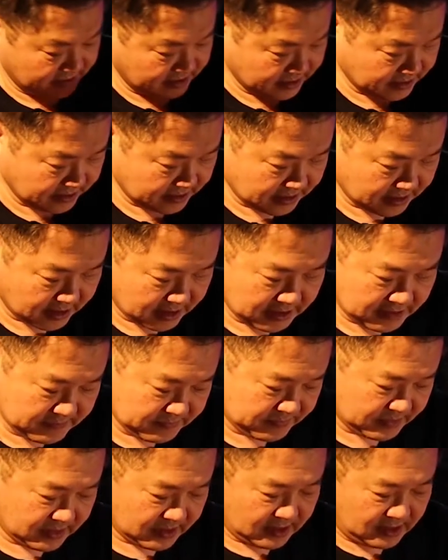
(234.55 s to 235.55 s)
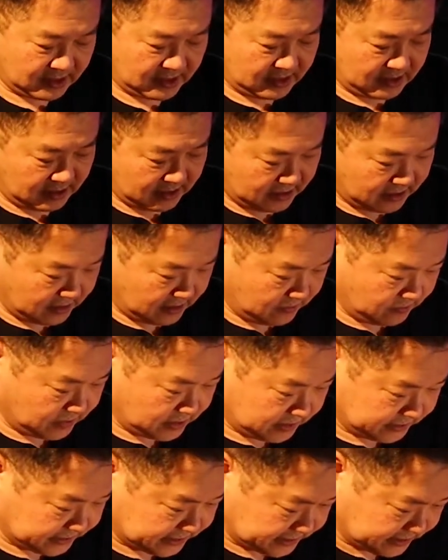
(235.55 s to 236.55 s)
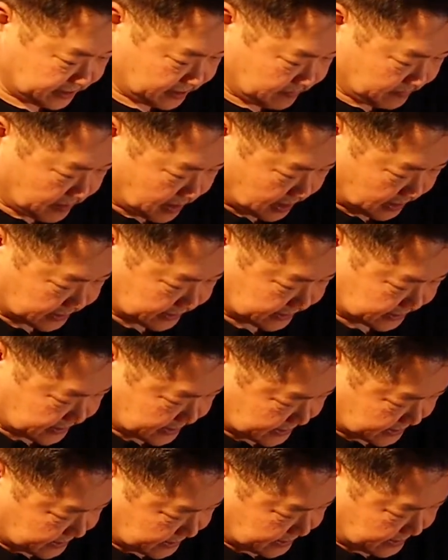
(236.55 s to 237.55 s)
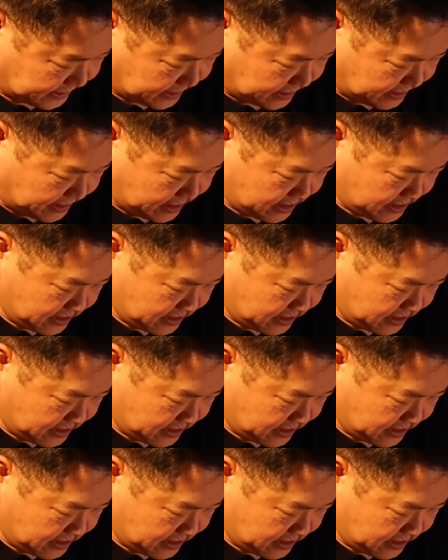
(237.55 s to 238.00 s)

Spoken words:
Okay, and what else is in the box? Let's see.